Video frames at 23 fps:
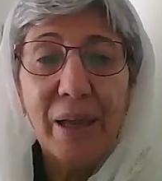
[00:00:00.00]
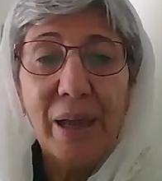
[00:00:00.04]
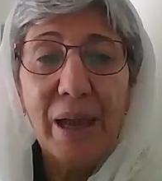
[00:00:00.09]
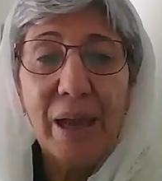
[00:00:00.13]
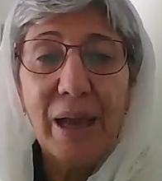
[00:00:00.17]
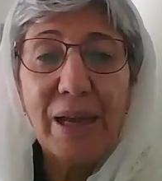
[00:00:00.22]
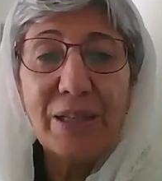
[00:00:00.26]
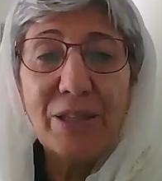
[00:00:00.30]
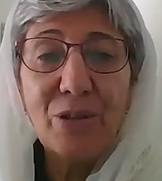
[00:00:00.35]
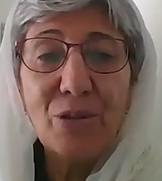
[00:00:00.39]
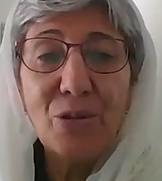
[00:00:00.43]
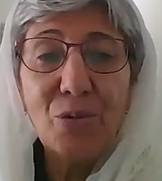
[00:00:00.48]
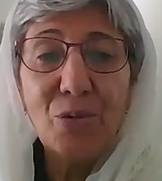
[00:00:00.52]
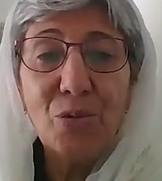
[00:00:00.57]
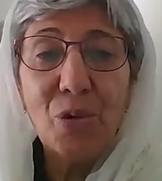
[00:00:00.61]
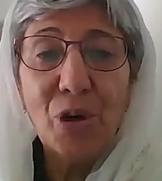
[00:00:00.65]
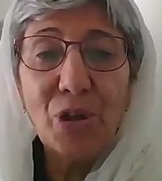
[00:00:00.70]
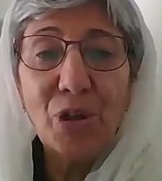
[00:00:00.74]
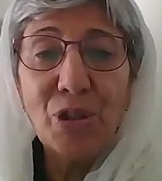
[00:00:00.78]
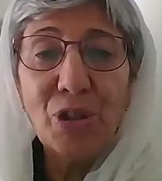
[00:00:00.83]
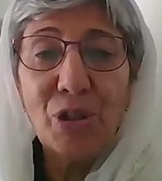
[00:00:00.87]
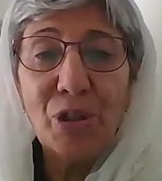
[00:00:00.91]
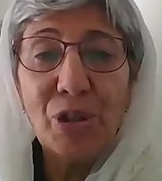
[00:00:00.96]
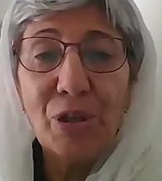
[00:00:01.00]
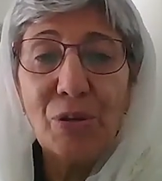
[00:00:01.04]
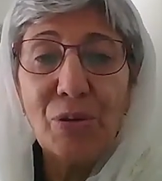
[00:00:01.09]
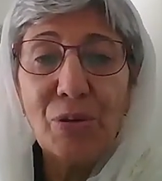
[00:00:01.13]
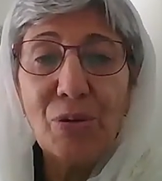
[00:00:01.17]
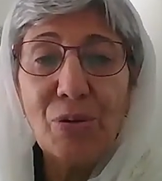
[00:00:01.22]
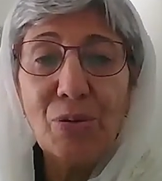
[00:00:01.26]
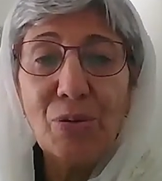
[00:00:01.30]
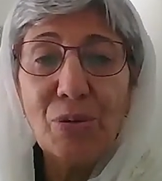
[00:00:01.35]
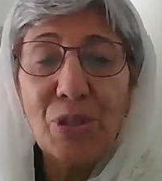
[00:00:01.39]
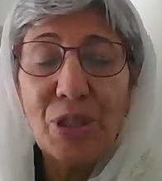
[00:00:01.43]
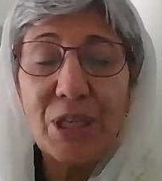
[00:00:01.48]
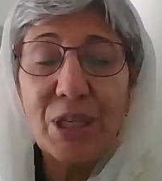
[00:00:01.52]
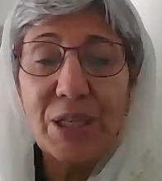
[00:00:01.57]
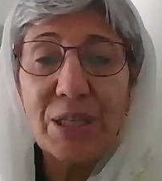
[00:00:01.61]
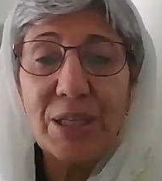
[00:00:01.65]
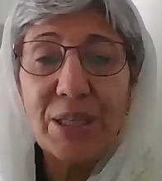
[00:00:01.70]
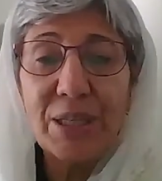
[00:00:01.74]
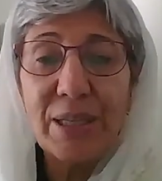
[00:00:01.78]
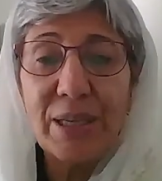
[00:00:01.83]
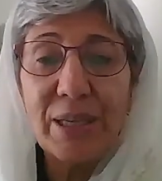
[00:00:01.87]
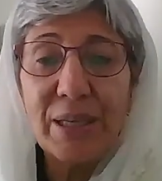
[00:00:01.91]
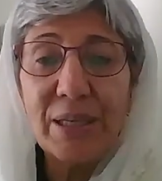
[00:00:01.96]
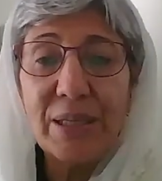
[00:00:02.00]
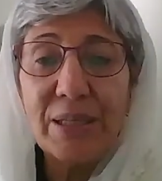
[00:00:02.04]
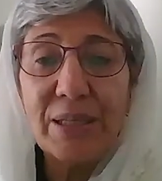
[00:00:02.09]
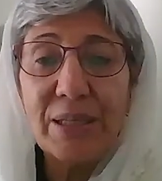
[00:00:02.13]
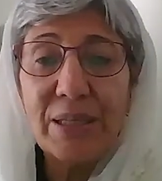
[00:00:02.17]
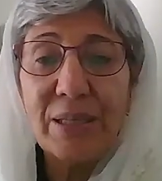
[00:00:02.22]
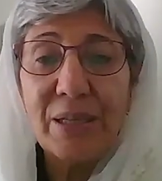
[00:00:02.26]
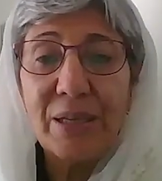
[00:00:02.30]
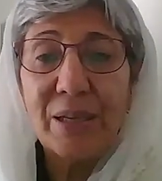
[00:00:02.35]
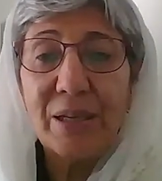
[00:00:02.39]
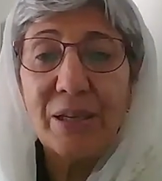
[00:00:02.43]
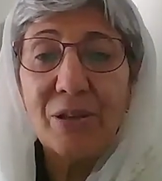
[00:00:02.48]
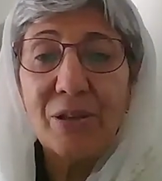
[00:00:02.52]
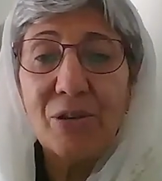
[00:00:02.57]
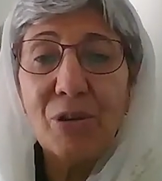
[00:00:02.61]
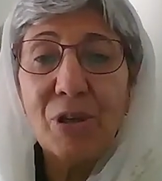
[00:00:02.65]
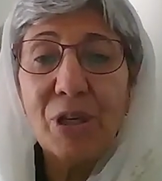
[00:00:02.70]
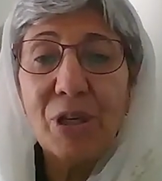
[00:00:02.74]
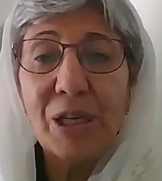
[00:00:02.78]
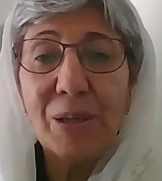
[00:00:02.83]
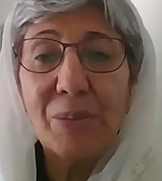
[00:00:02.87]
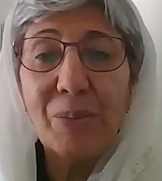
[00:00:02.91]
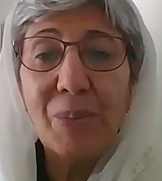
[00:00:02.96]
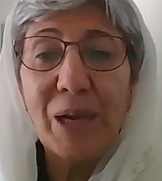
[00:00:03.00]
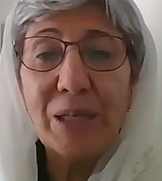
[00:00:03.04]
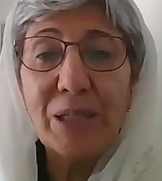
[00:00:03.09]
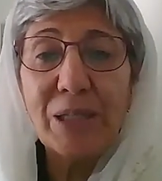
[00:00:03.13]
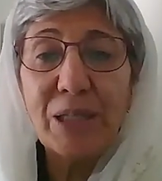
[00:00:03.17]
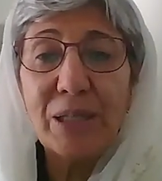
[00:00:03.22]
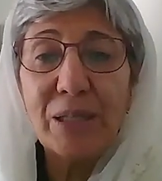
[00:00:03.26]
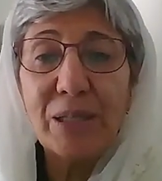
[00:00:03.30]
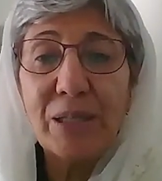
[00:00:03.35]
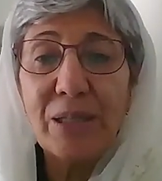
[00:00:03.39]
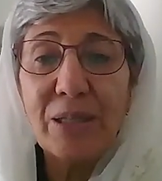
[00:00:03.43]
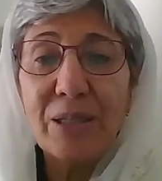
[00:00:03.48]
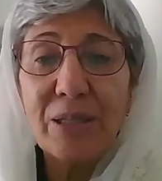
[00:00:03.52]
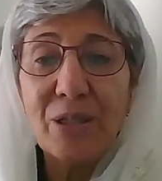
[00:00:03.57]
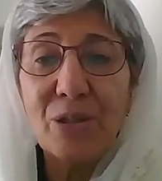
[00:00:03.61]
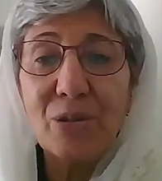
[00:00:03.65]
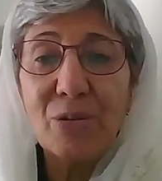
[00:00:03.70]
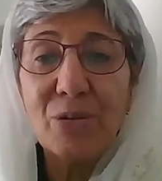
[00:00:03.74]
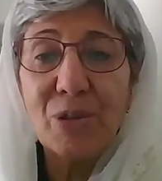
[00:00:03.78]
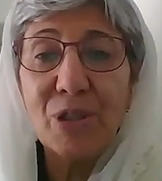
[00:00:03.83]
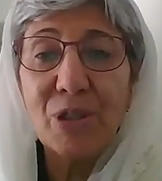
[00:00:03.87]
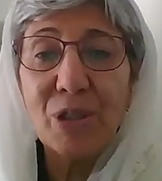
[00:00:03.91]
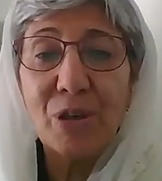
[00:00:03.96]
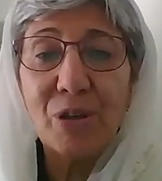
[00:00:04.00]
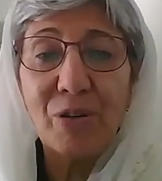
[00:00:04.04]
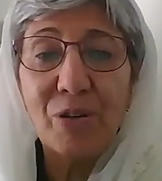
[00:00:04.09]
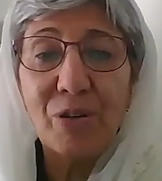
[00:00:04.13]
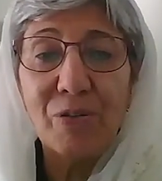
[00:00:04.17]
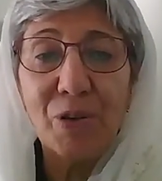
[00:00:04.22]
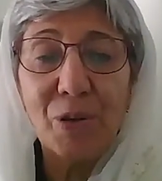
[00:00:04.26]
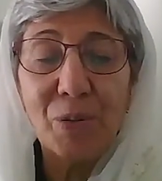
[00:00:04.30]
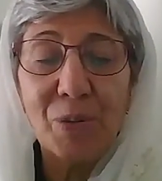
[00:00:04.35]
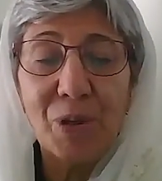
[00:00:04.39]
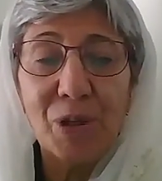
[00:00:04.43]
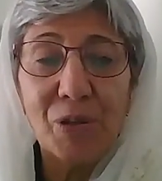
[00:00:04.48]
As you watch the news these days, you can imagine the situation of human